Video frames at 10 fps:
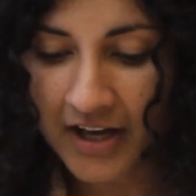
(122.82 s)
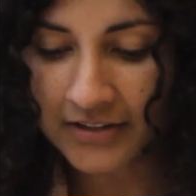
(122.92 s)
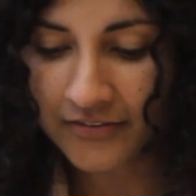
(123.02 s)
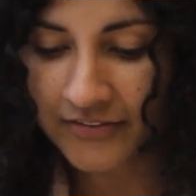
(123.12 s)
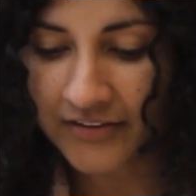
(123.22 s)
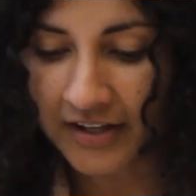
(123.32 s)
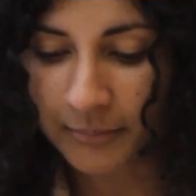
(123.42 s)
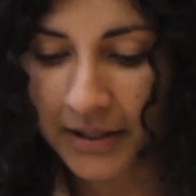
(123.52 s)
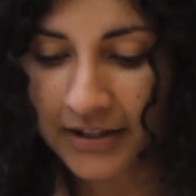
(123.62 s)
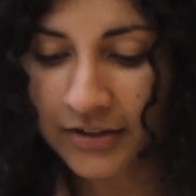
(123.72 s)
kind of
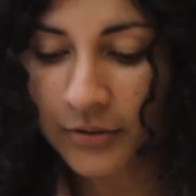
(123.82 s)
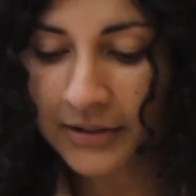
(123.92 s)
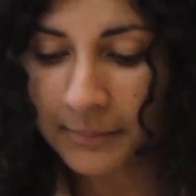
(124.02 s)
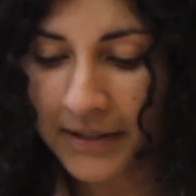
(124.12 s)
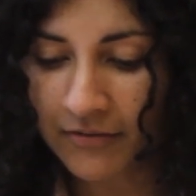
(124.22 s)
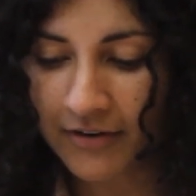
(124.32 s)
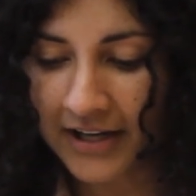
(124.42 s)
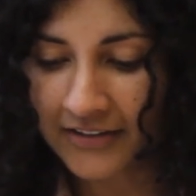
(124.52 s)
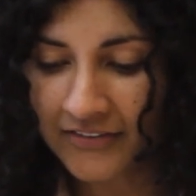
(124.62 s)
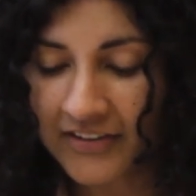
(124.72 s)
stigma can only be
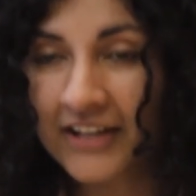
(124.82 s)
erased